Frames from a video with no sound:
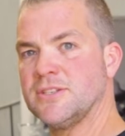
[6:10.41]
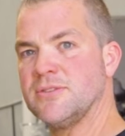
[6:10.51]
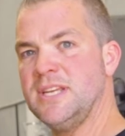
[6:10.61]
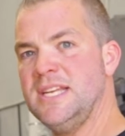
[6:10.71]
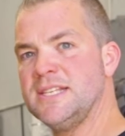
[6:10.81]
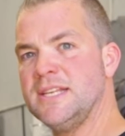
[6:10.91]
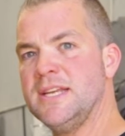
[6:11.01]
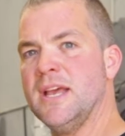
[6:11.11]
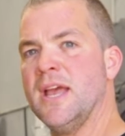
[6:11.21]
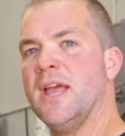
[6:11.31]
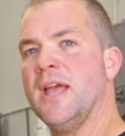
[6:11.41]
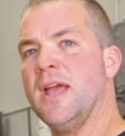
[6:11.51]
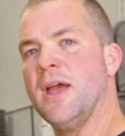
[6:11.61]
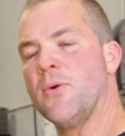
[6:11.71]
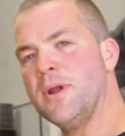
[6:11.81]
to easily
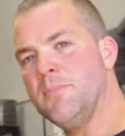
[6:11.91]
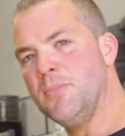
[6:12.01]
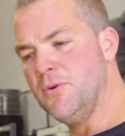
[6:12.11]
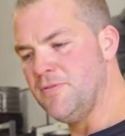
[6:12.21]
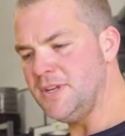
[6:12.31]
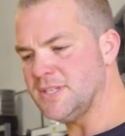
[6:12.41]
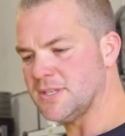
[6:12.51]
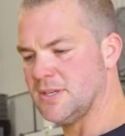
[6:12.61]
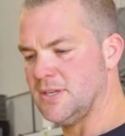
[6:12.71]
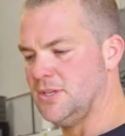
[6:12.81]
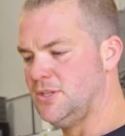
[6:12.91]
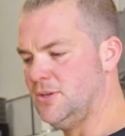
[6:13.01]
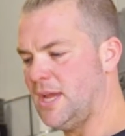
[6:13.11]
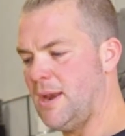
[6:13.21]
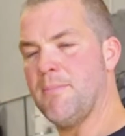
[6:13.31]
remove it, you
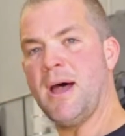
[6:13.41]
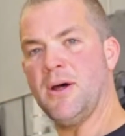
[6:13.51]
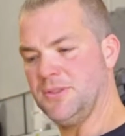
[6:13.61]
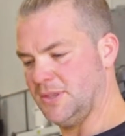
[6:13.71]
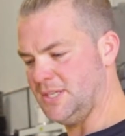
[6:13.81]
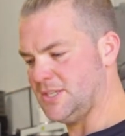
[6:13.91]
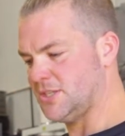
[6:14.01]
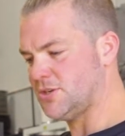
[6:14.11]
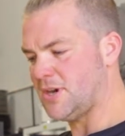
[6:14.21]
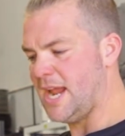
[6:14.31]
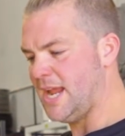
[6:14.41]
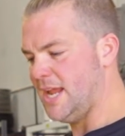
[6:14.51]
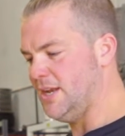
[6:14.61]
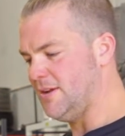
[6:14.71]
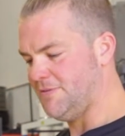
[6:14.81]
can mount this tray
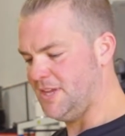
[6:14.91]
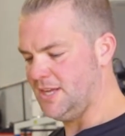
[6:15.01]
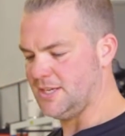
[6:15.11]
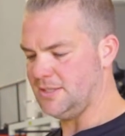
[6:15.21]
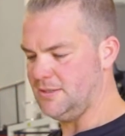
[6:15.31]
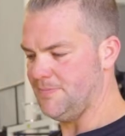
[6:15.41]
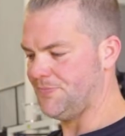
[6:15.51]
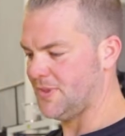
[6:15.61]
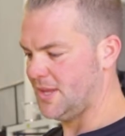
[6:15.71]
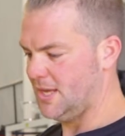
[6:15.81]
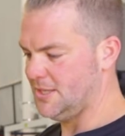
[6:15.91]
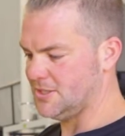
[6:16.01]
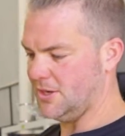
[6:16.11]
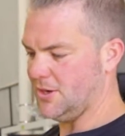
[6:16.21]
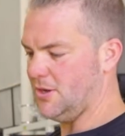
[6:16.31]
in your vehicle. It's
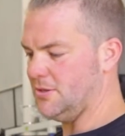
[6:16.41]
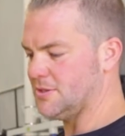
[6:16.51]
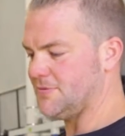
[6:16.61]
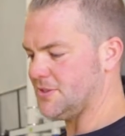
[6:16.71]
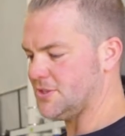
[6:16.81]
got holes for